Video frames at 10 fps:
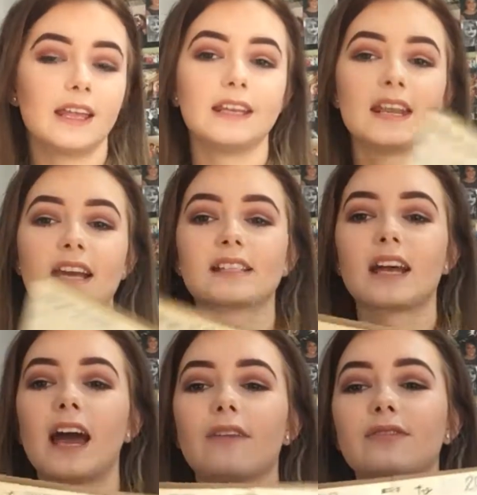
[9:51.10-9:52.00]
Next
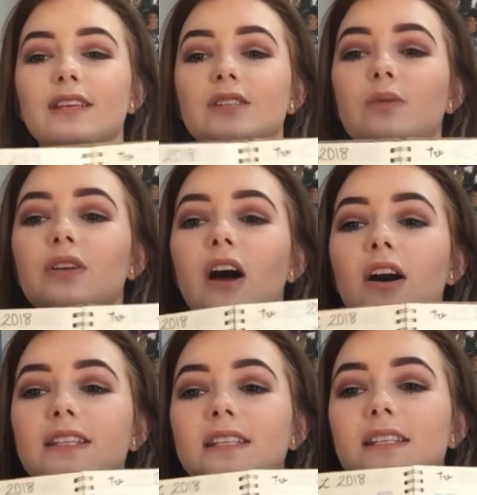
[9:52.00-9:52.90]
I have this one.
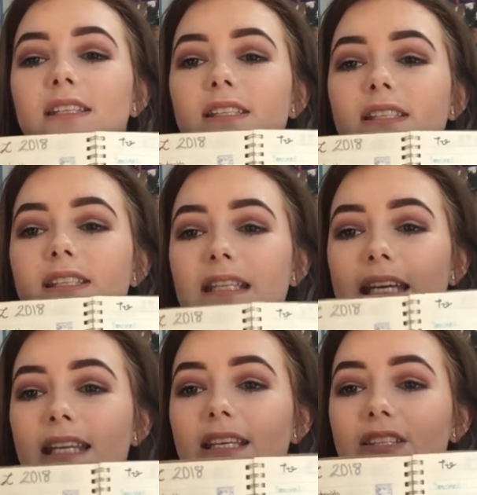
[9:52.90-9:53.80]
I didn't
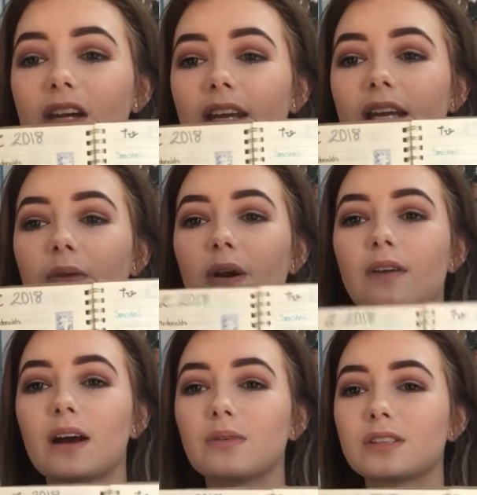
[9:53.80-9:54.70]
see this done anywhere
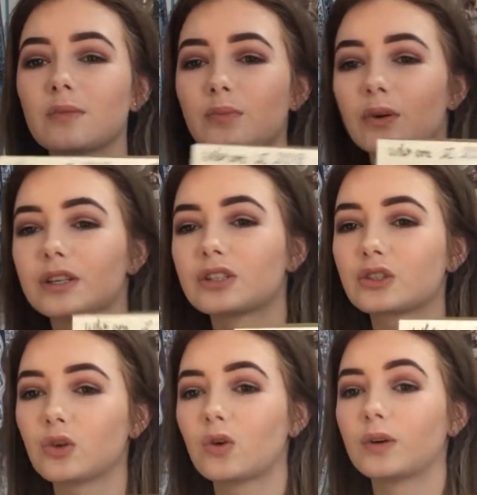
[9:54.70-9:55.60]
else. I'm pretty
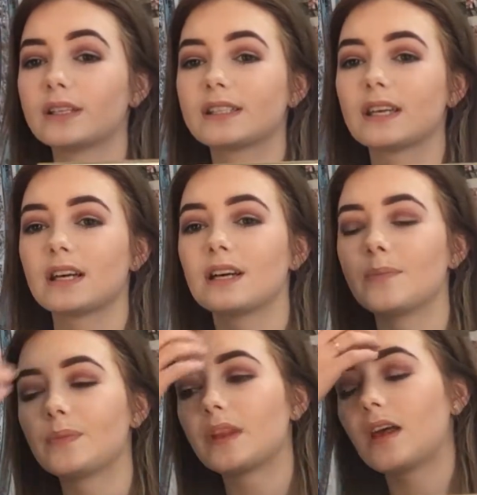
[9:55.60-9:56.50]
sure I
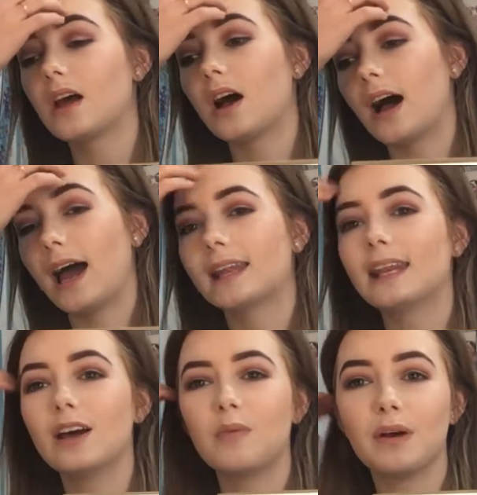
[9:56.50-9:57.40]
had a
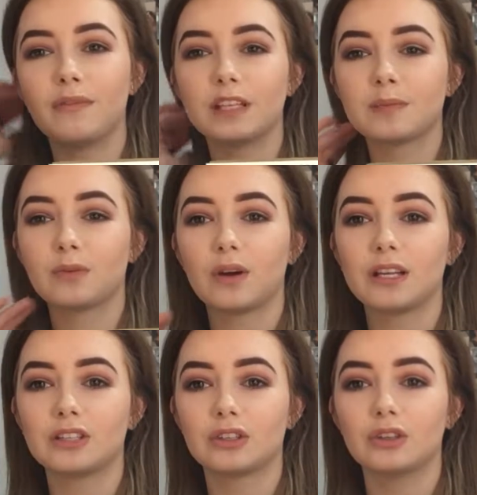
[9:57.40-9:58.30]
little bit of
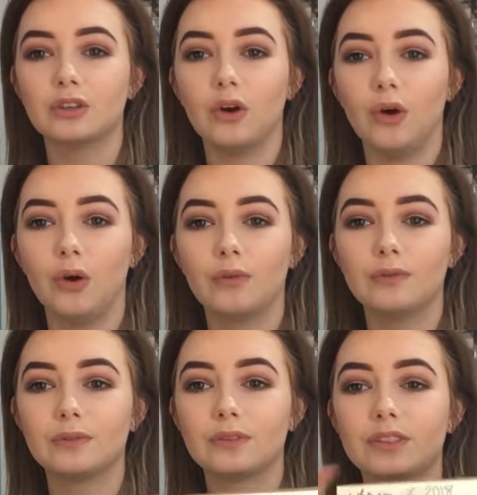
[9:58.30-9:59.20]
inspiration
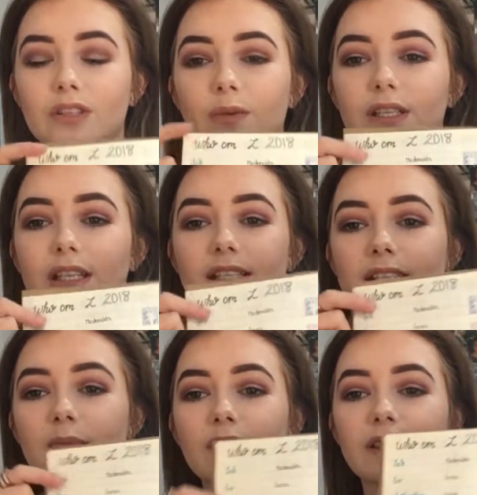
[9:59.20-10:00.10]
of someone did a
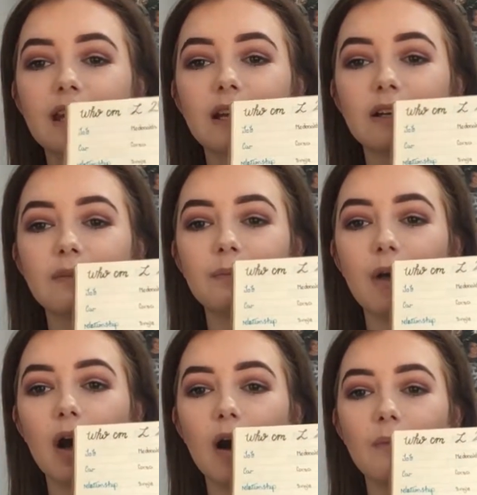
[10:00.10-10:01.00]
similar thing,
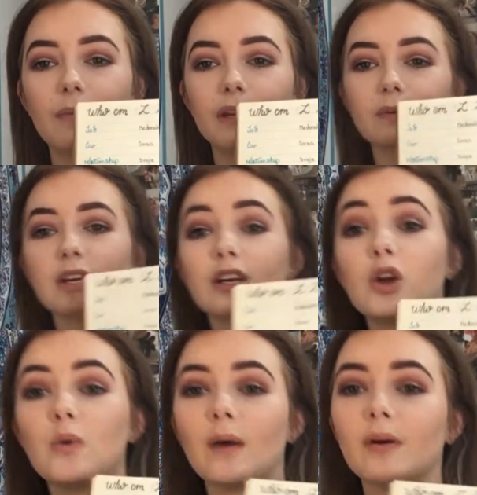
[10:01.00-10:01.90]
and it was like,
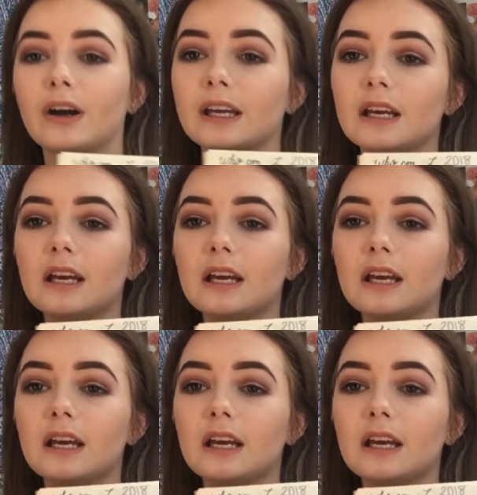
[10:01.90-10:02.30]
who am I,